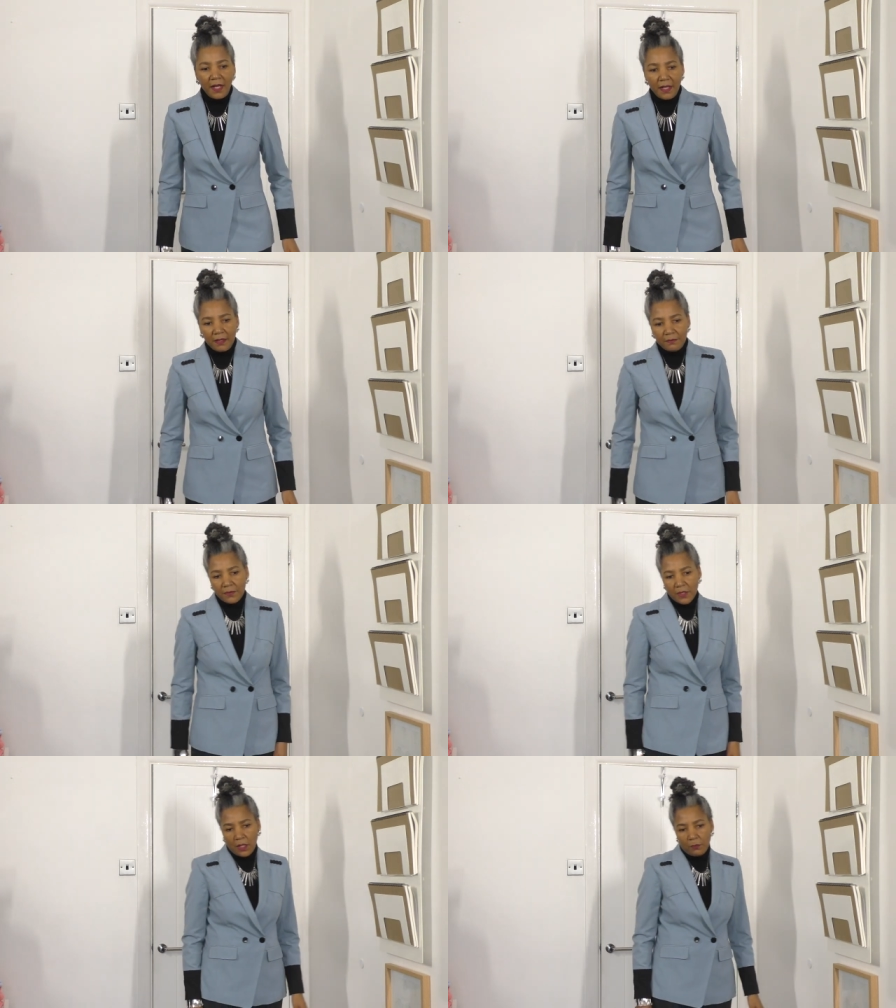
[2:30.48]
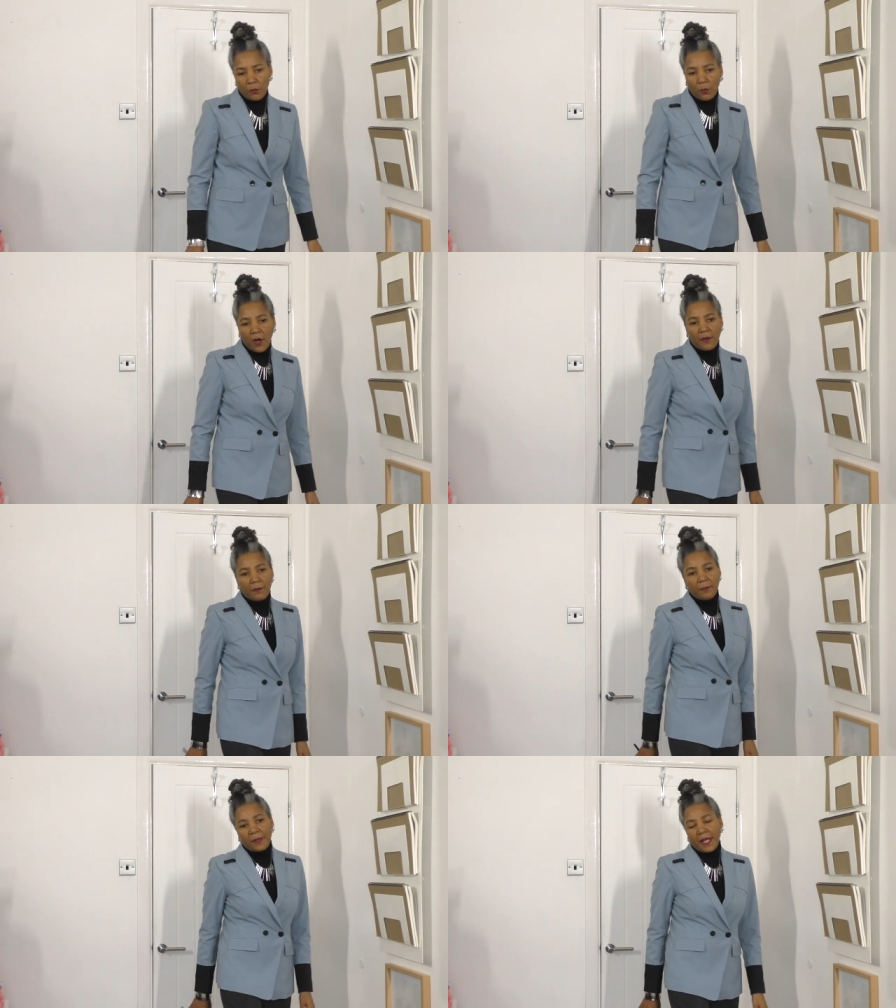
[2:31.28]
Um, I'm
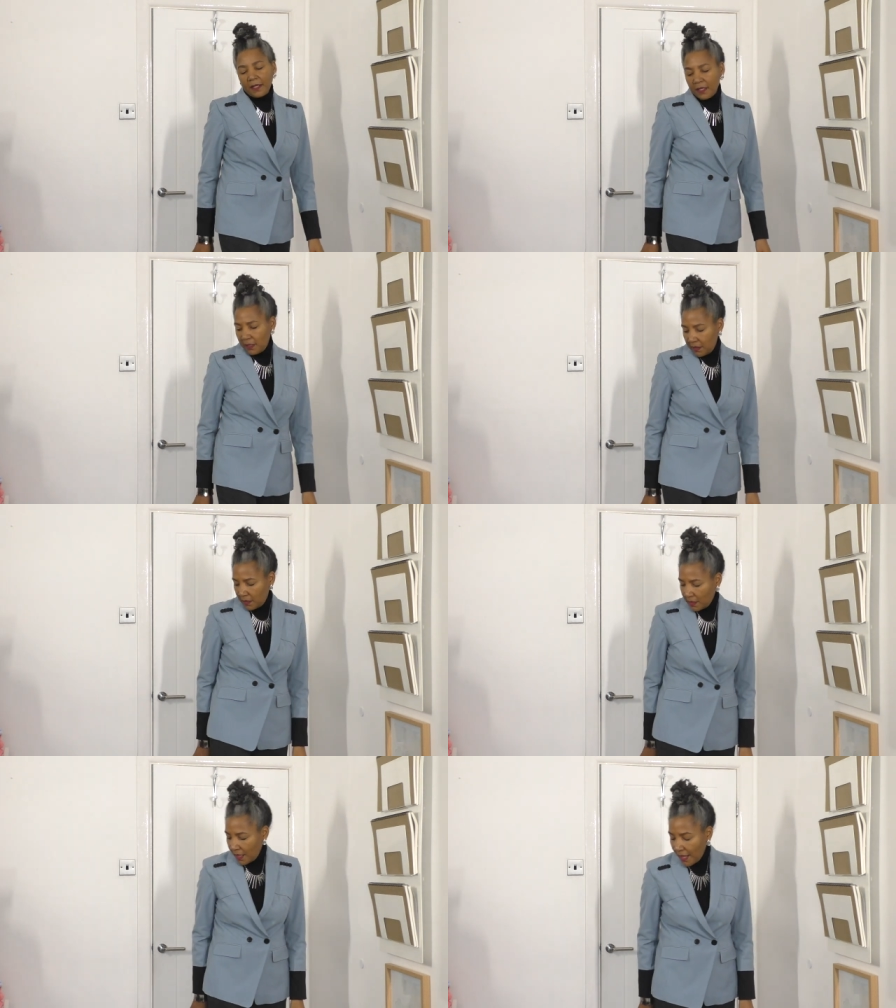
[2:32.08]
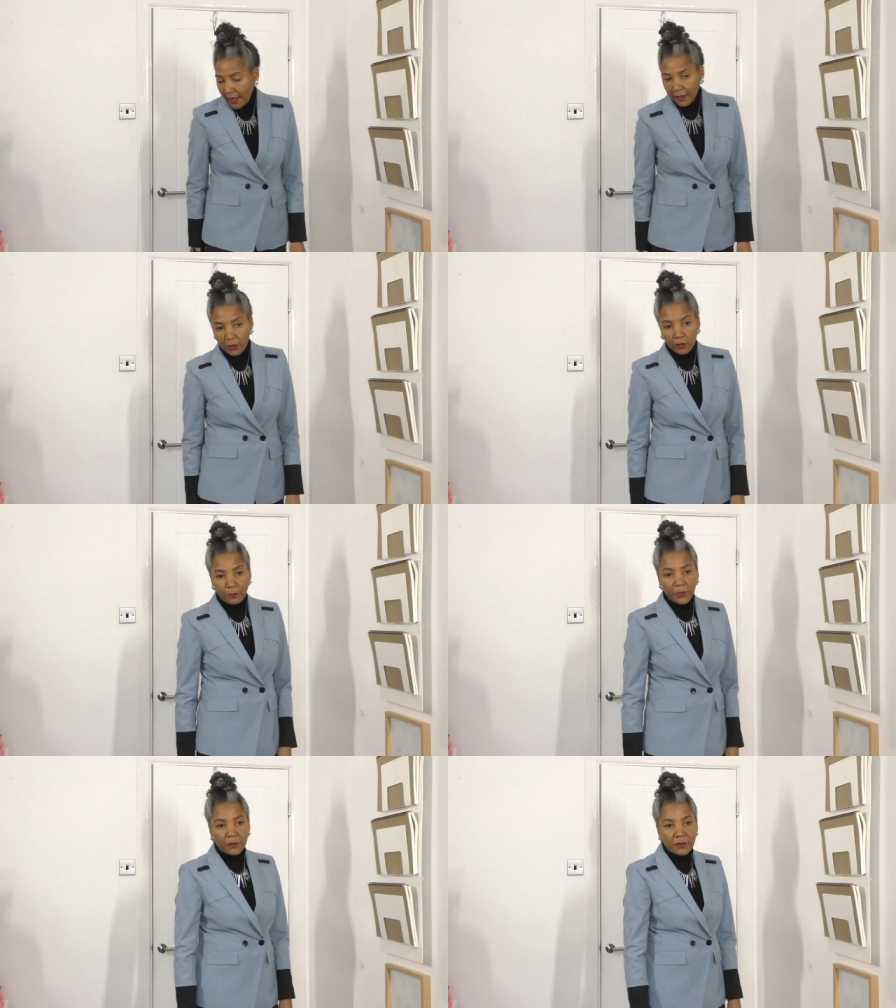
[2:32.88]
wearing black ankle
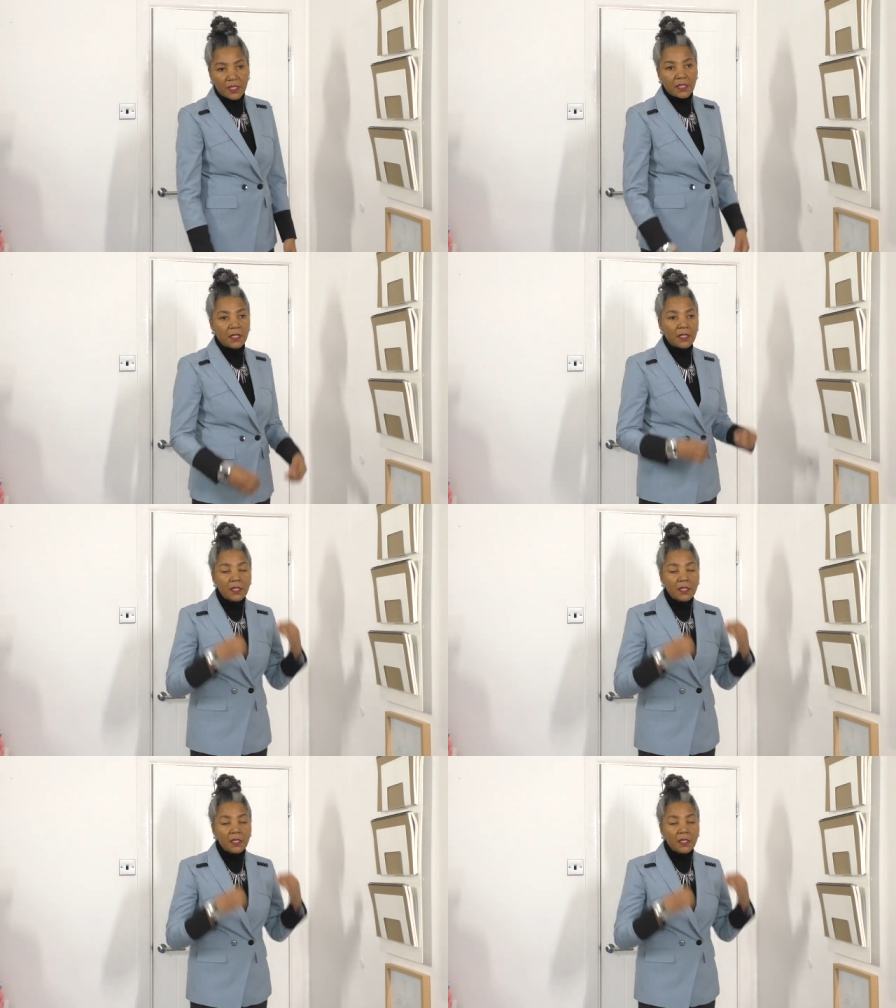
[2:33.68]
boots.